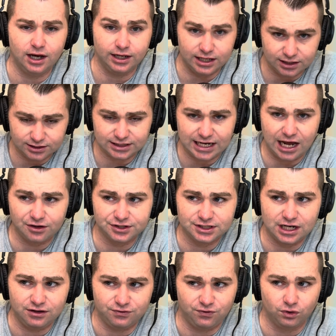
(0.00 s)
against Cal
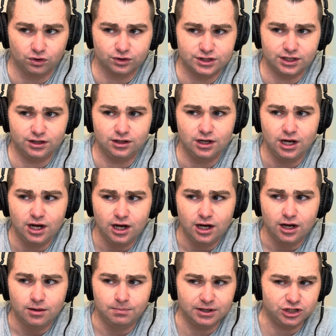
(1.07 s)
State Fullerton,
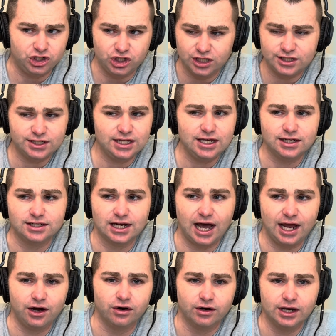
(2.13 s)
but just the
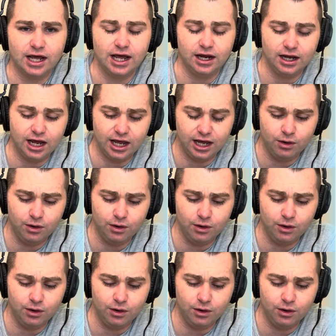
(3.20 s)
entire day.